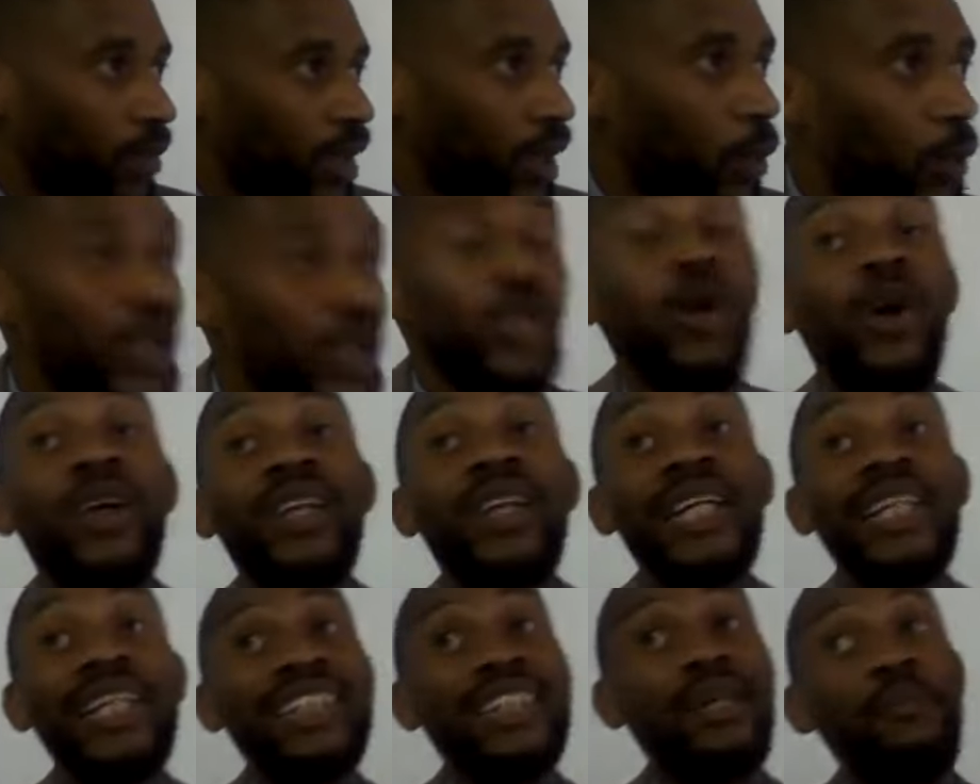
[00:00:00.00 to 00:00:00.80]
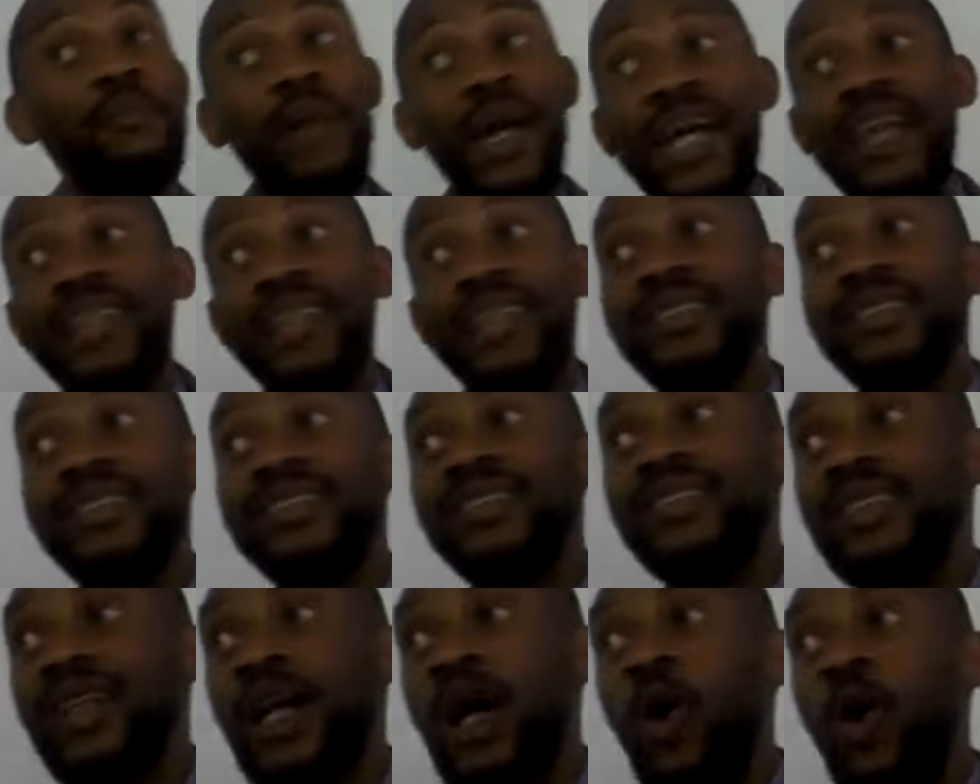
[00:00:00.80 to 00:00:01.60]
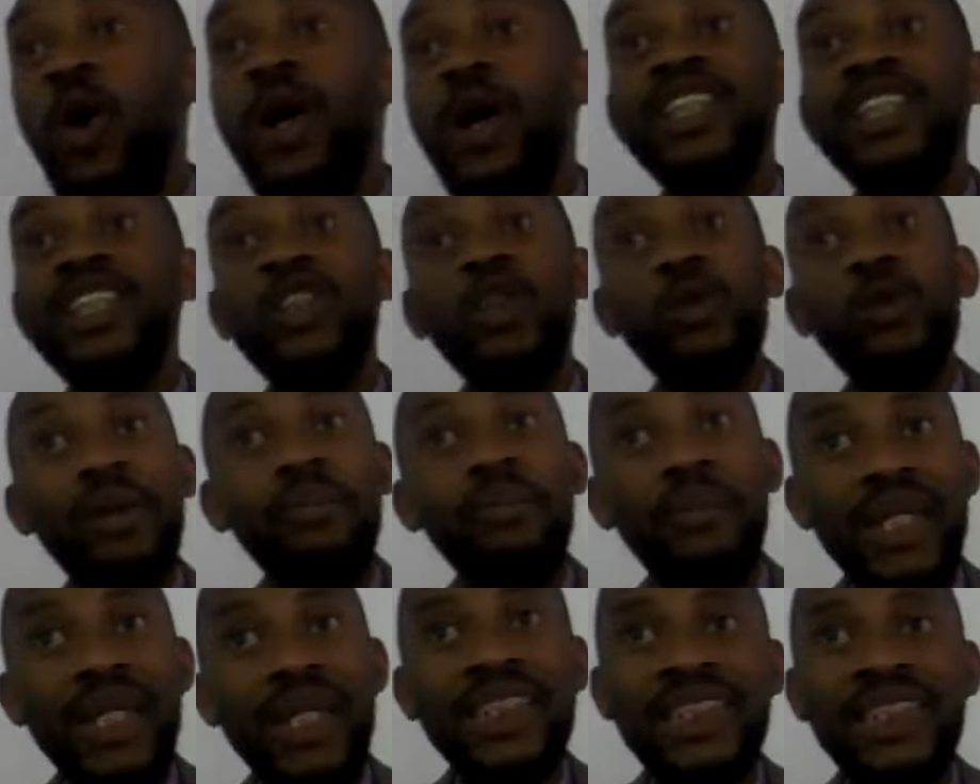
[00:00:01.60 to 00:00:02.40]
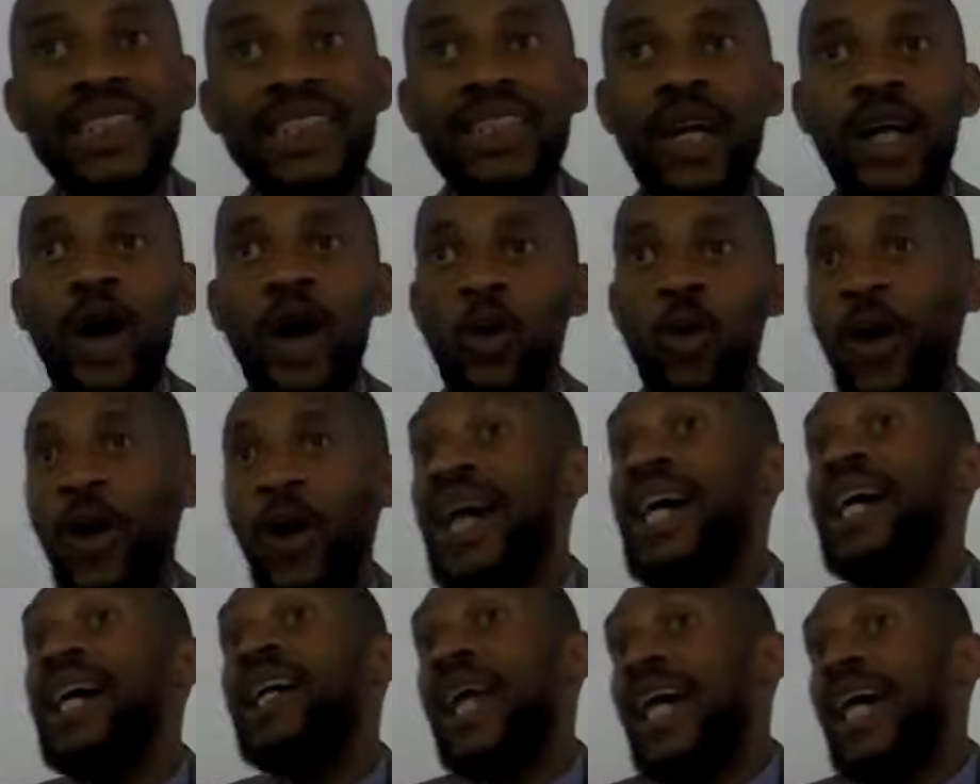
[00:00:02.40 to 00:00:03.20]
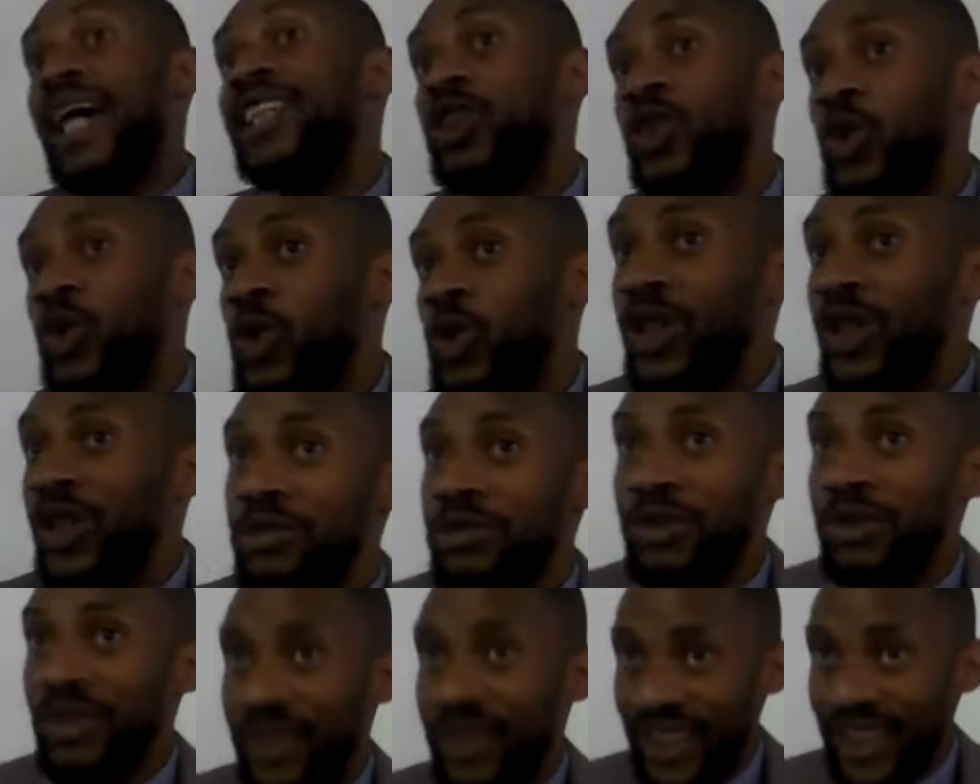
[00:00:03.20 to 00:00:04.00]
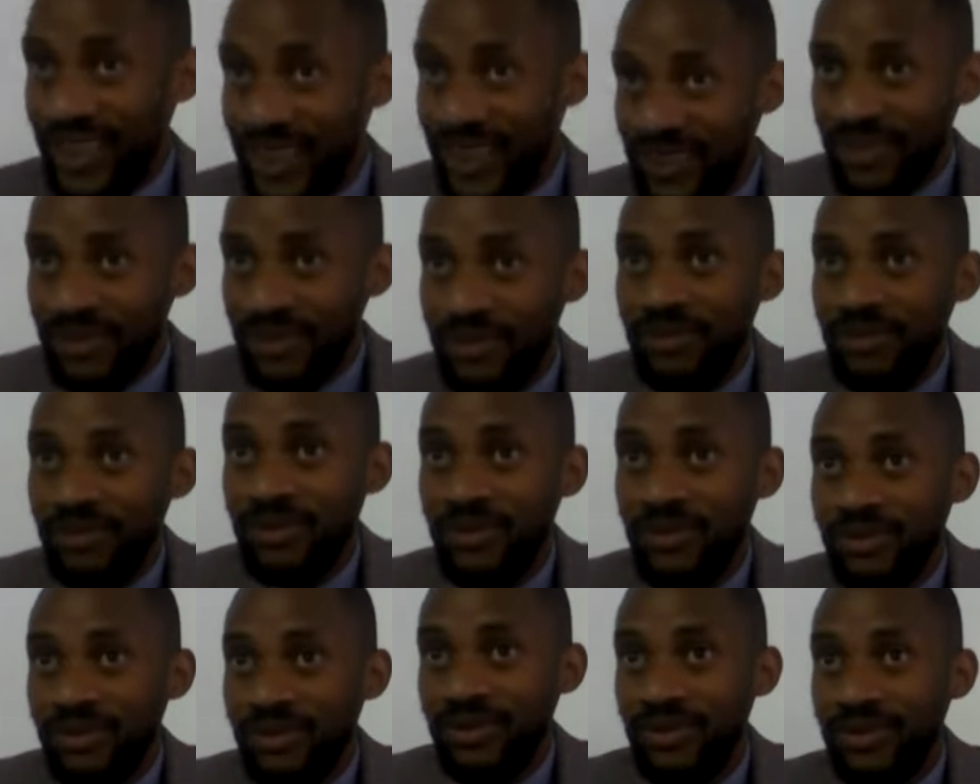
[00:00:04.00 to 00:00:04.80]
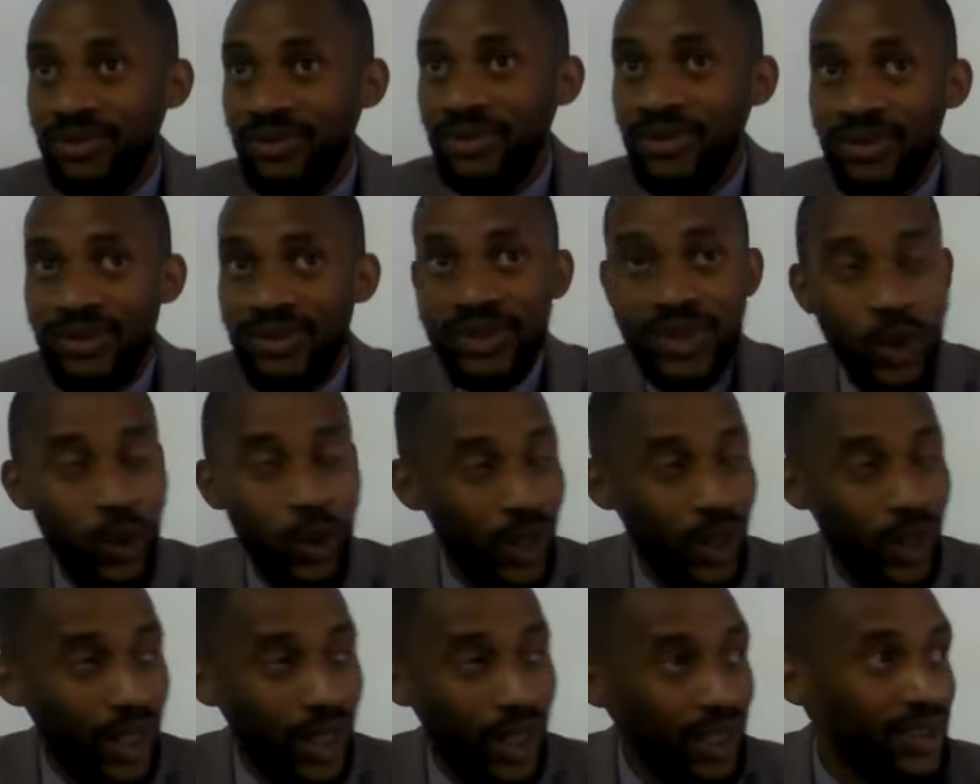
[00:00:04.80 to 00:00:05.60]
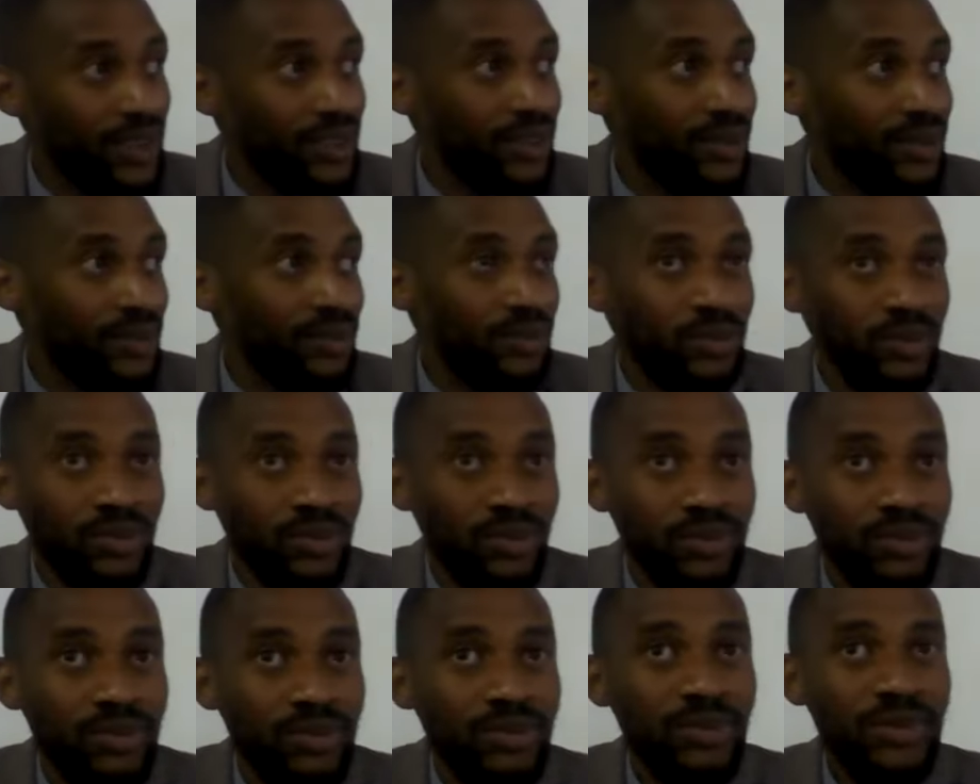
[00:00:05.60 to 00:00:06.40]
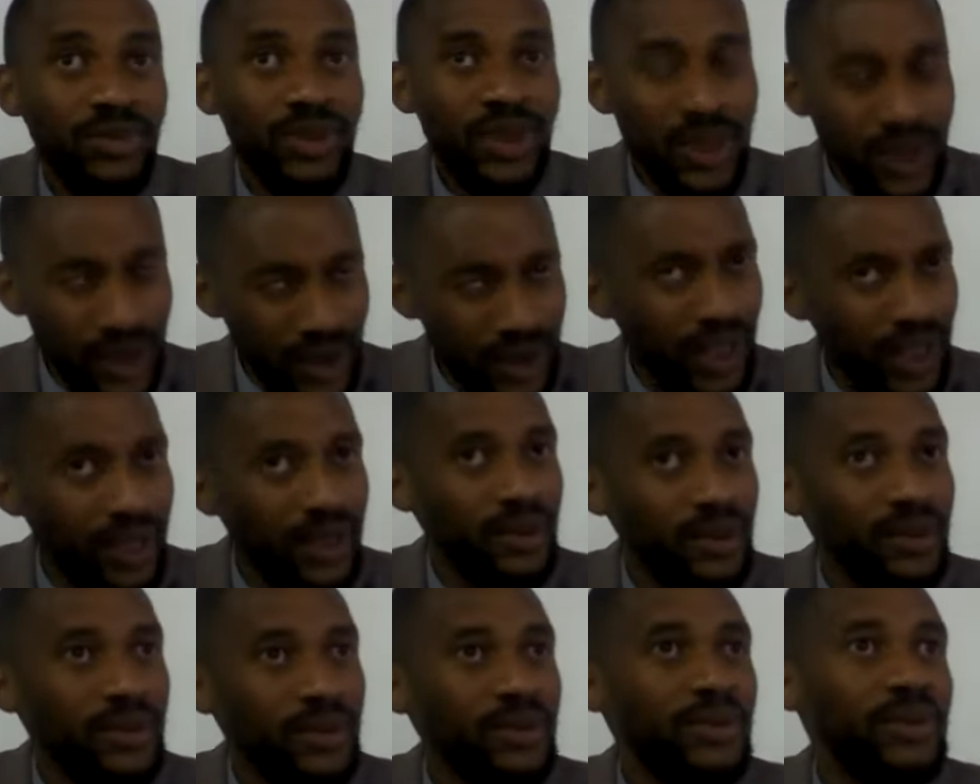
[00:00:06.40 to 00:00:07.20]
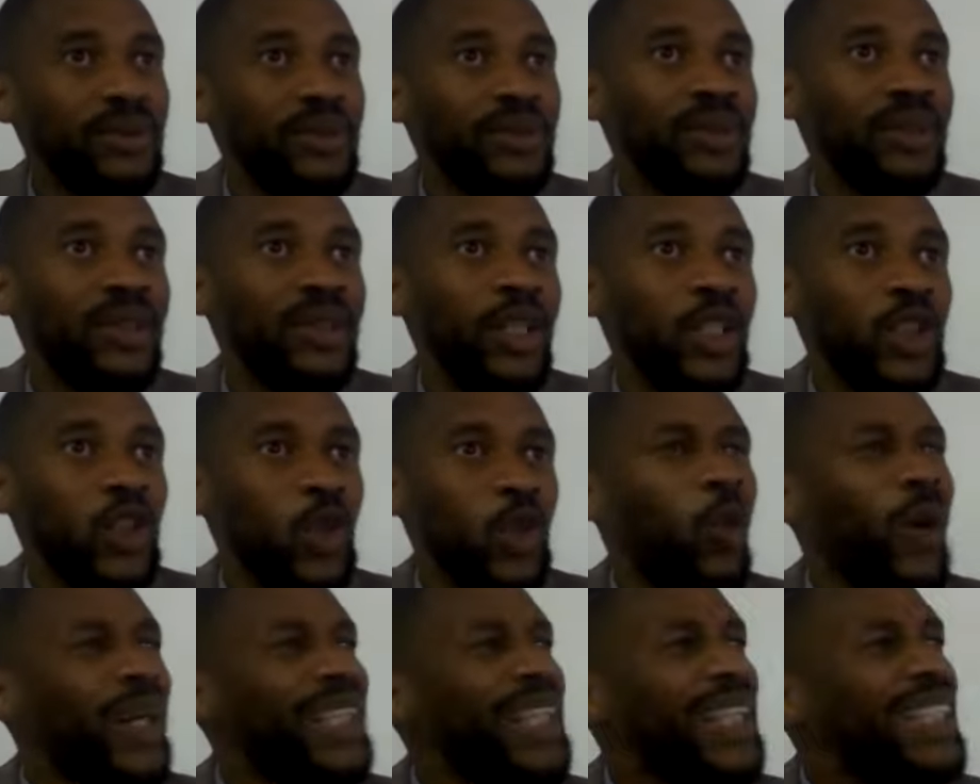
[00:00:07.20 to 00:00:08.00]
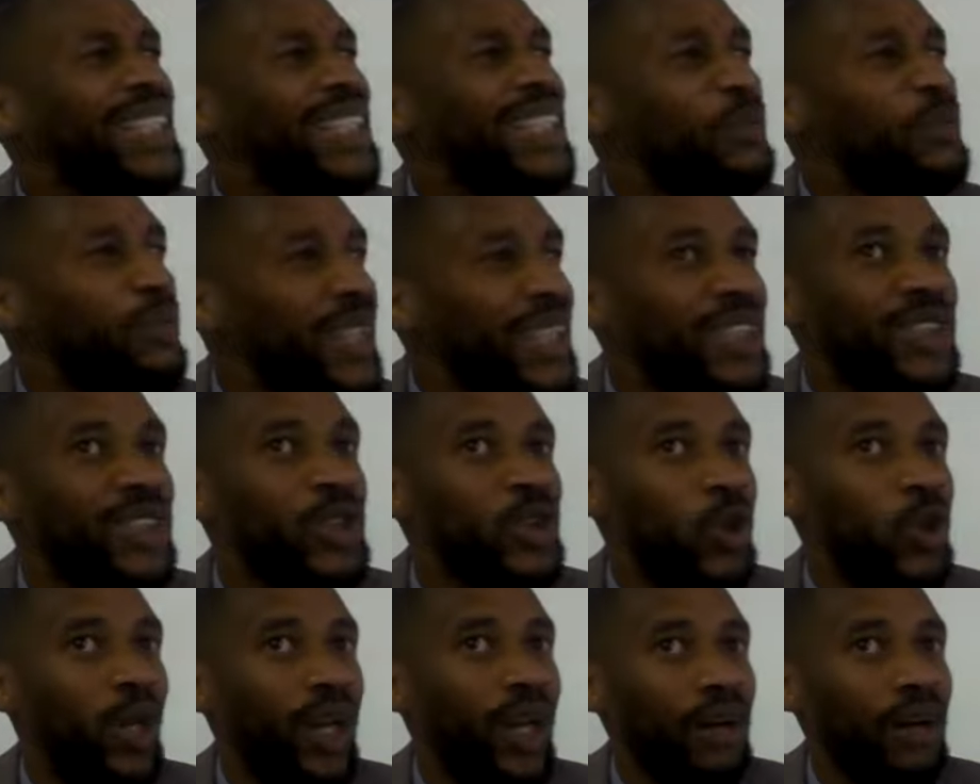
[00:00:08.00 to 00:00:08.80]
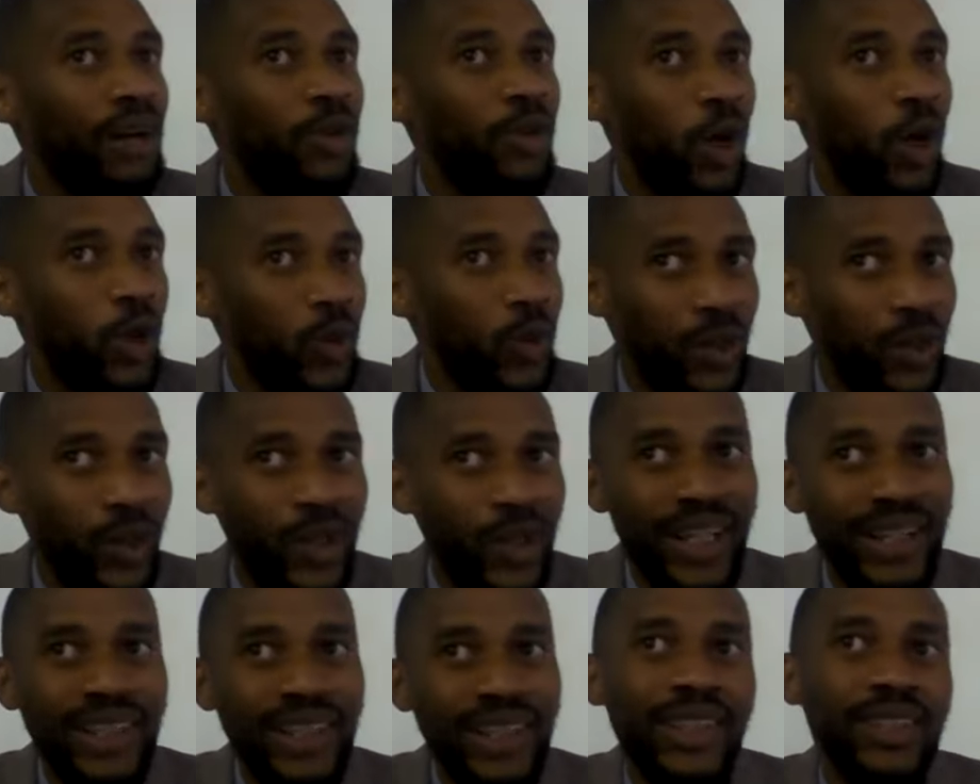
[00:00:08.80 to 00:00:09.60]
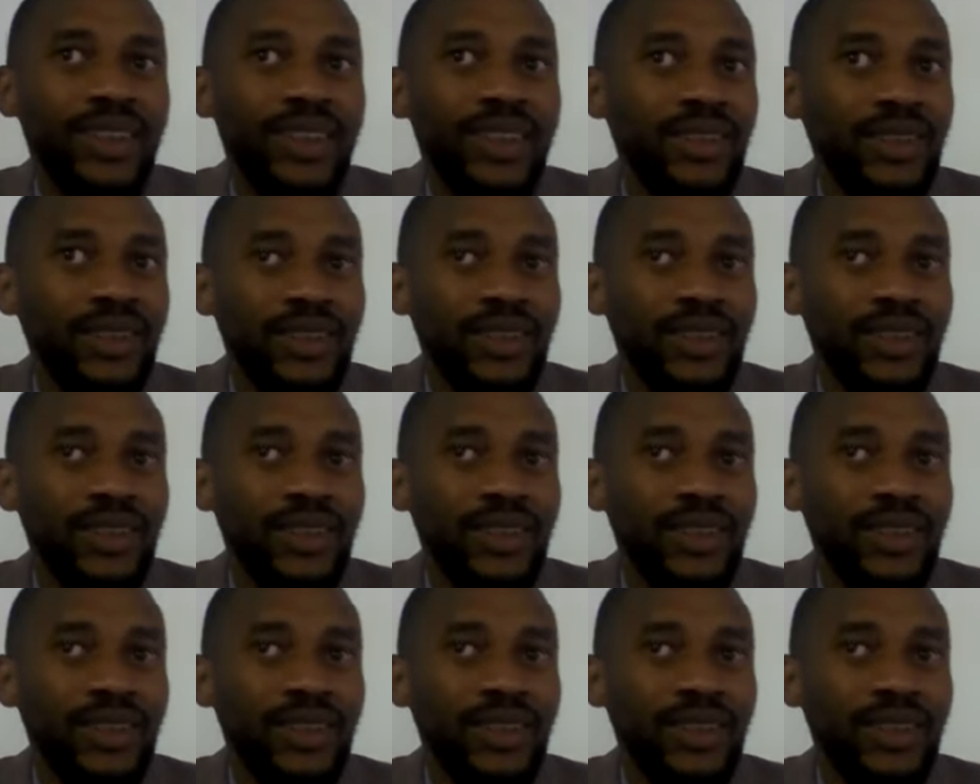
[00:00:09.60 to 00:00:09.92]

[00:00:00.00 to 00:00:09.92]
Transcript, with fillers: We know that as a man, or as human beings, were inclined to do evil, right? Yes. Correct? Yes. Yeah. So what does it mean to love God with your inclinations?